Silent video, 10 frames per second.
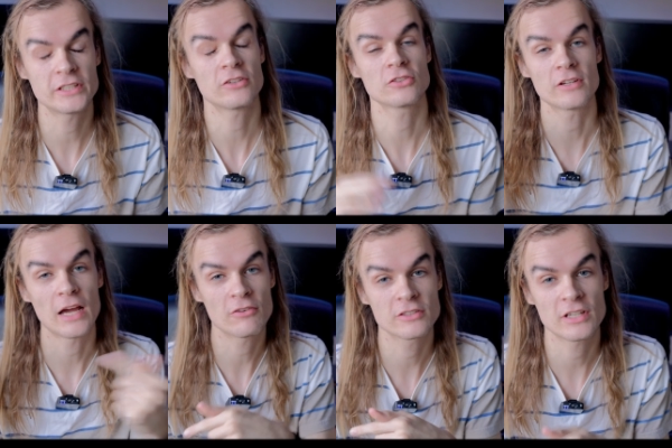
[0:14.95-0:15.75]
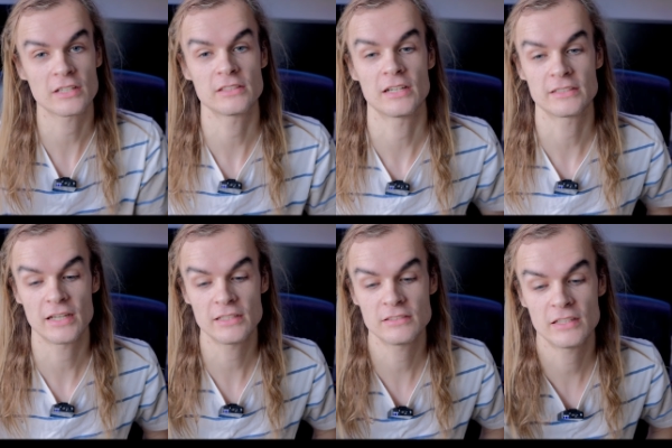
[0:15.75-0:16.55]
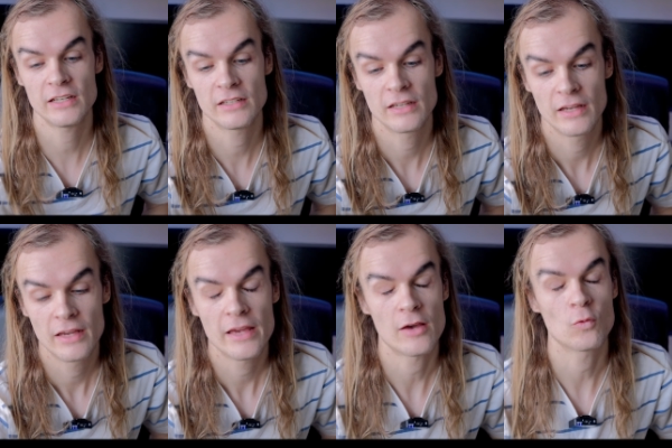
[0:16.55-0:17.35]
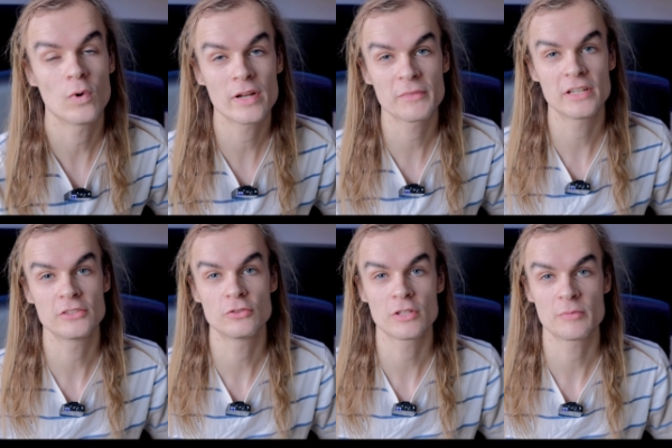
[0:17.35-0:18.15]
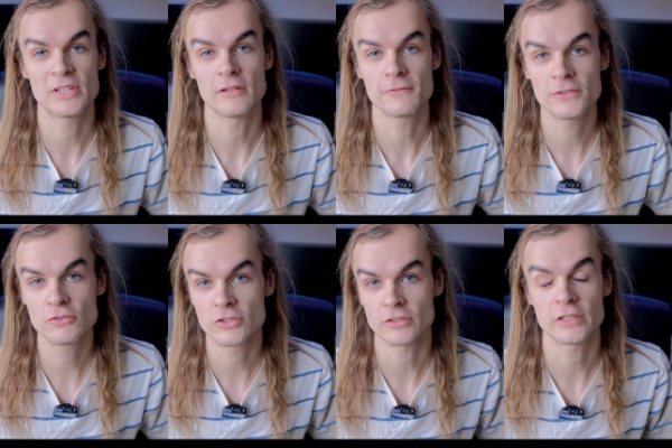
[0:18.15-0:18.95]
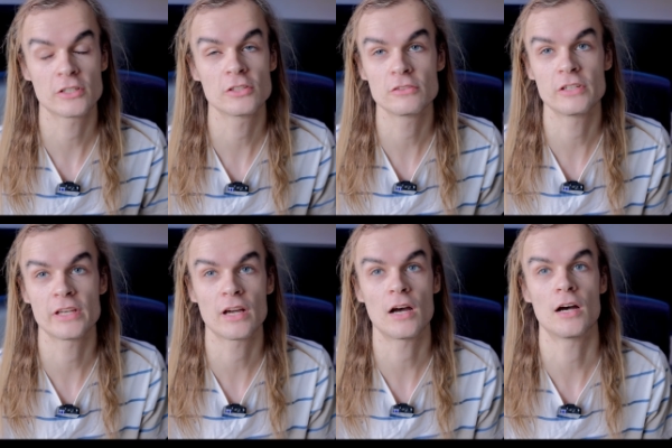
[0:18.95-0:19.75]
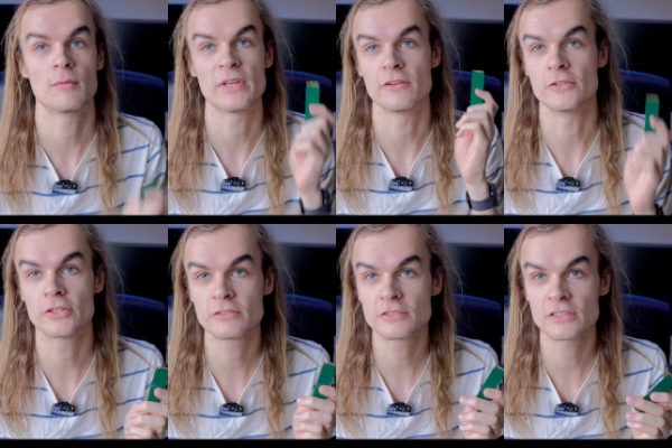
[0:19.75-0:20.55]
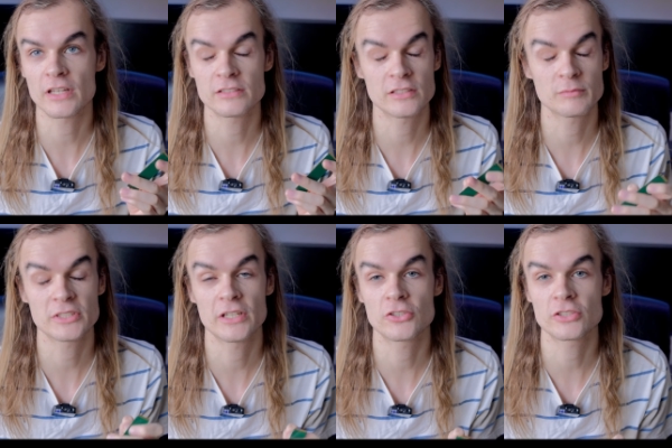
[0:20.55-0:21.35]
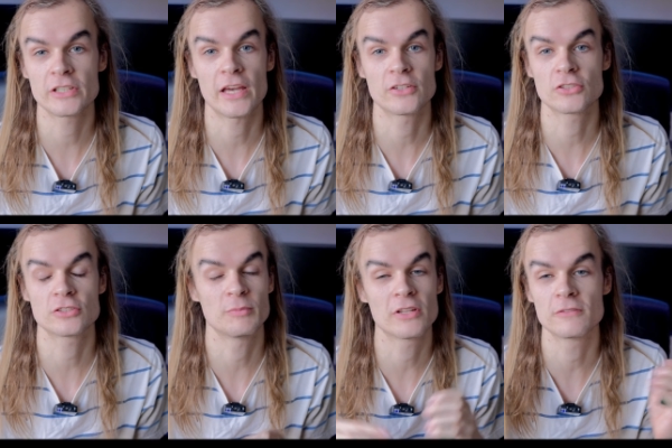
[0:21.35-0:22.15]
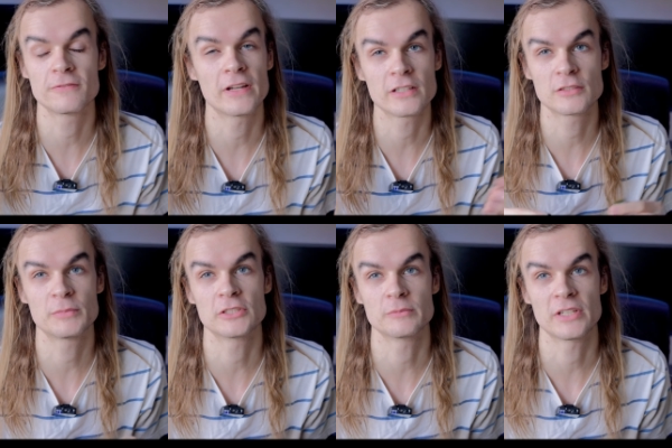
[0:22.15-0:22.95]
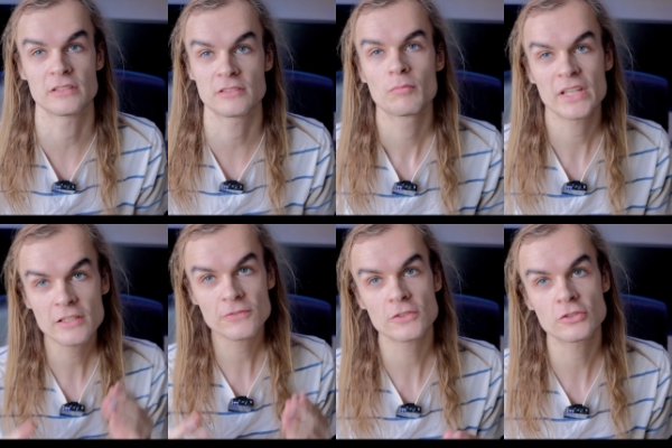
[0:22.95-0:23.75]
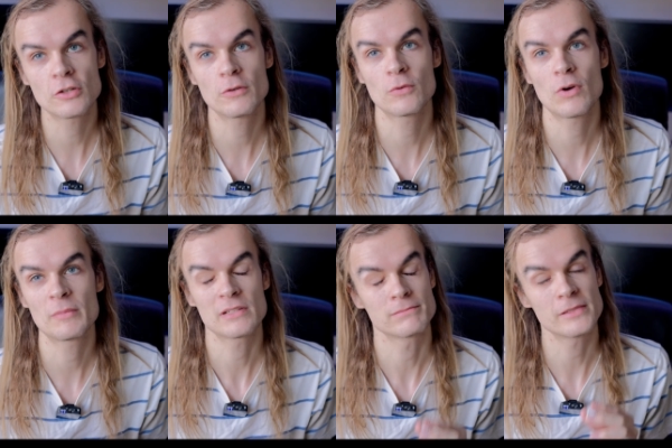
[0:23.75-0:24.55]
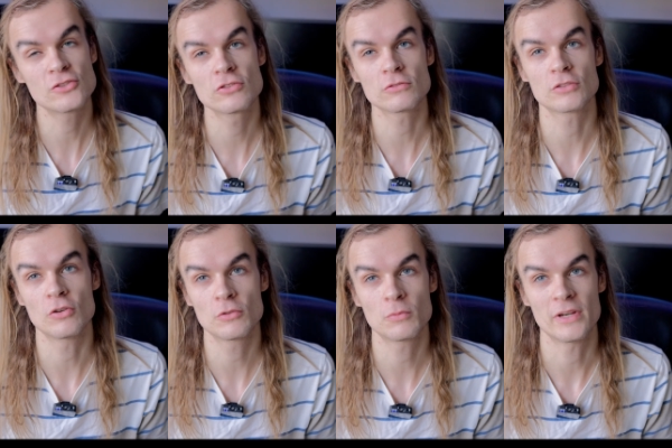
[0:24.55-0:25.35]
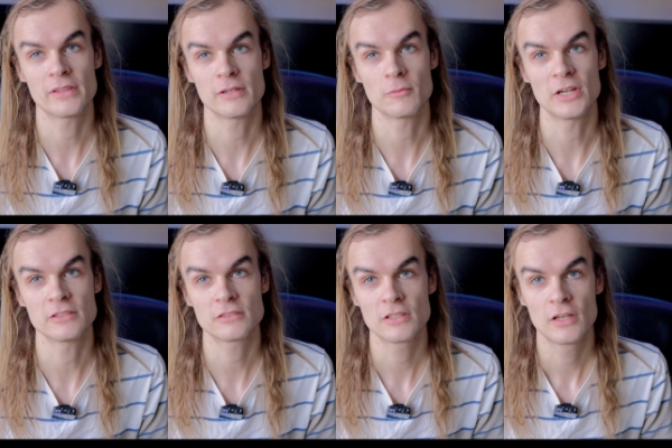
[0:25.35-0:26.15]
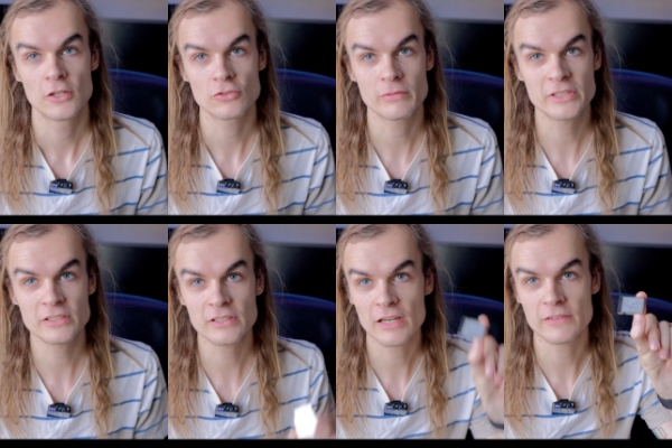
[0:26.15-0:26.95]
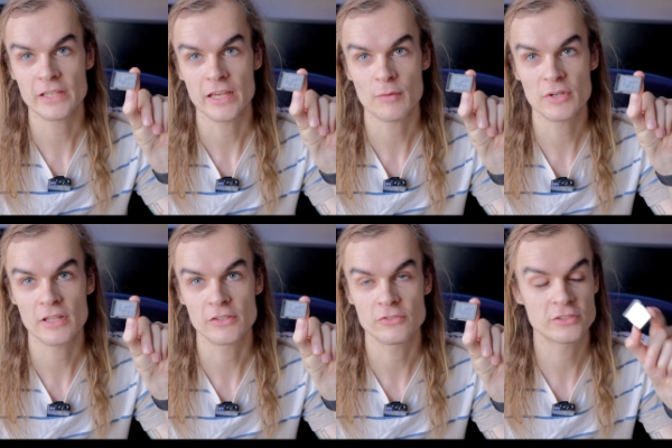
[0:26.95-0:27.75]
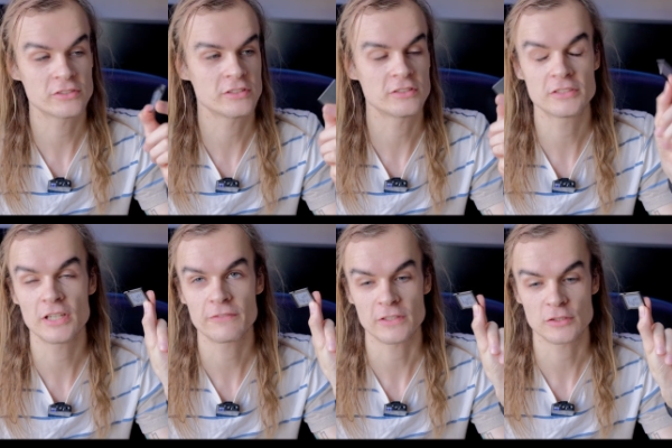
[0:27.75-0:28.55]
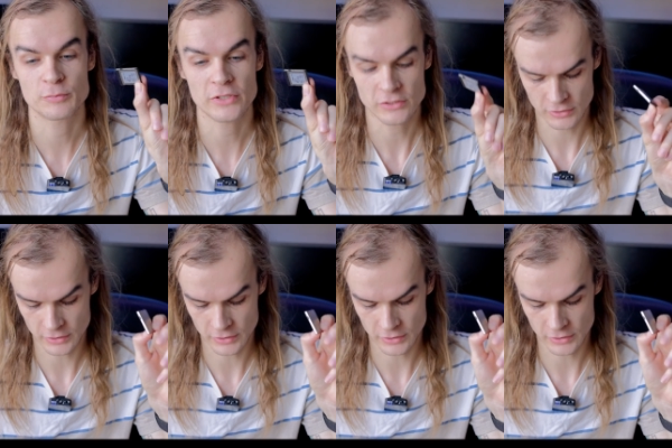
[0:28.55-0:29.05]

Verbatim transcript: details on how exactly I tested it and what I'm gonna do with them in the future, including um, endurance testing potentially and just some other fun experiments. But let's first go over what my original goal with it was. So I recently have a camera that uses these CF Express